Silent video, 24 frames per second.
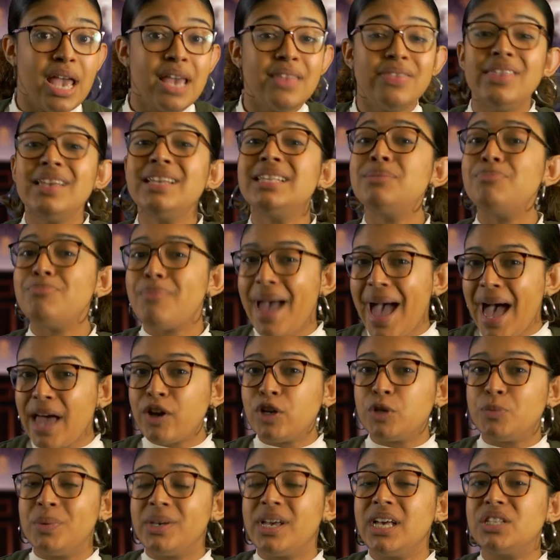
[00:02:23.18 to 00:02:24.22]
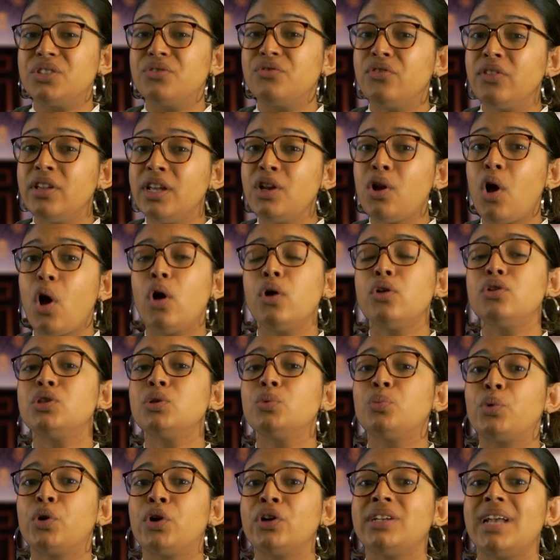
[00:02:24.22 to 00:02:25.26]
This matters because Flynn also
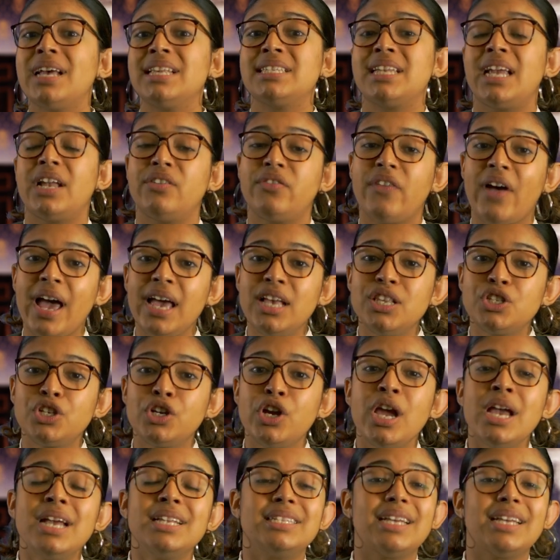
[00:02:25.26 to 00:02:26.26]
worked as an advisor